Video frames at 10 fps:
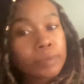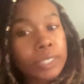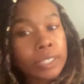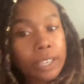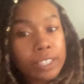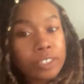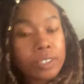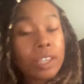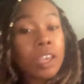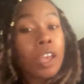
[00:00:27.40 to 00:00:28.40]
Yes.
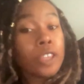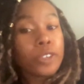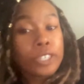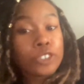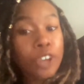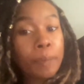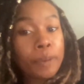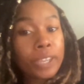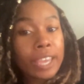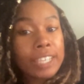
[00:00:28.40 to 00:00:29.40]
You can drop
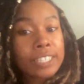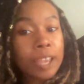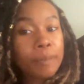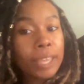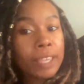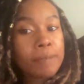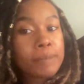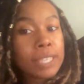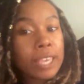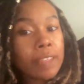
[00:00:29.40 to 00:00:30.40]
your Cash App
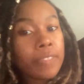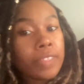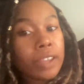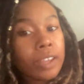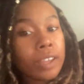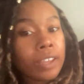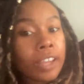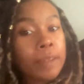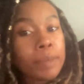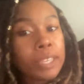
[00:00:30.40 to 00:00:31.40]
names in the
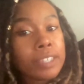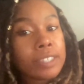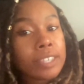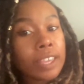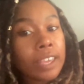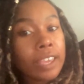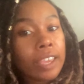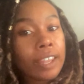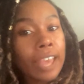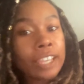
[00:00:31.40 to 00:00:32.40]
comments
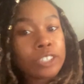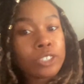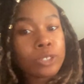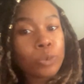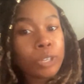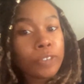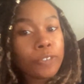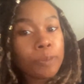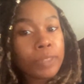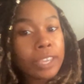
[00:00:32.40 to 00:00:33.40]
and I can choose a winner
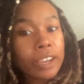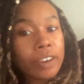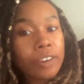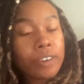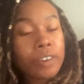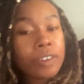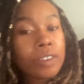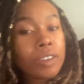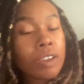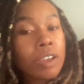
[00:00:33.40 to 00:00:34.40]
from there.
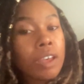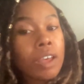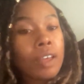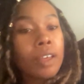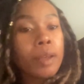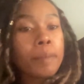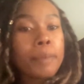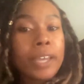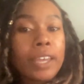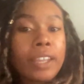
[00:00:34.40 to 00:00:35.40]

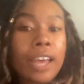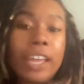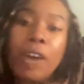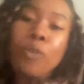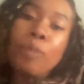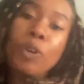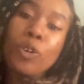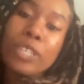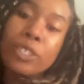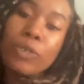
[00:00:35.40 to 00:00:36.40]
But I got one more
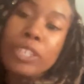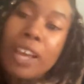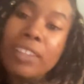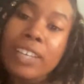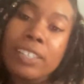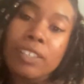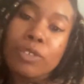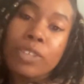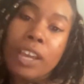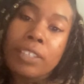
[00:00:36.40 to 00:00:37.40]
question. What y'all think I should
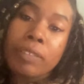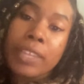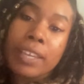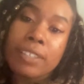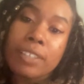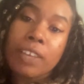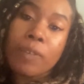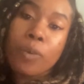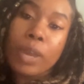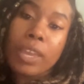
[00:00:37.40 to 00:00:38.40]
do? Y'all think I should
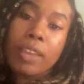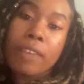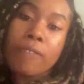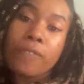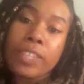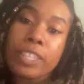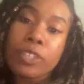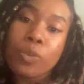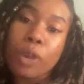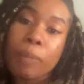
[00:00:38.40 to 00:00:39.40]
give away 50
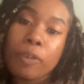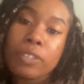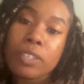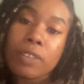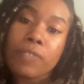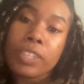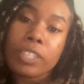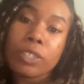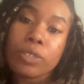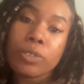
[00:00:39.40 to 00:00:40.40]
to one person and
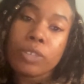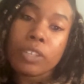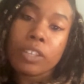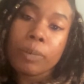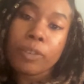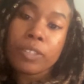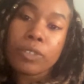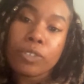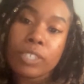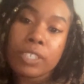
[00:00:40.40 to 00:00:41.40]
50 to another
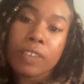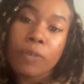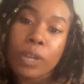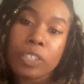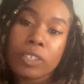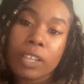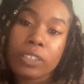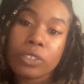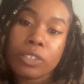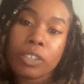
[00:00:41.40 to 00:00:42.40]
person or just give
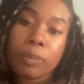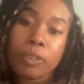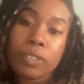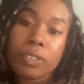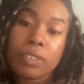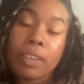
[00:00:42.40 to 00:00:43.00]
$100 to another person?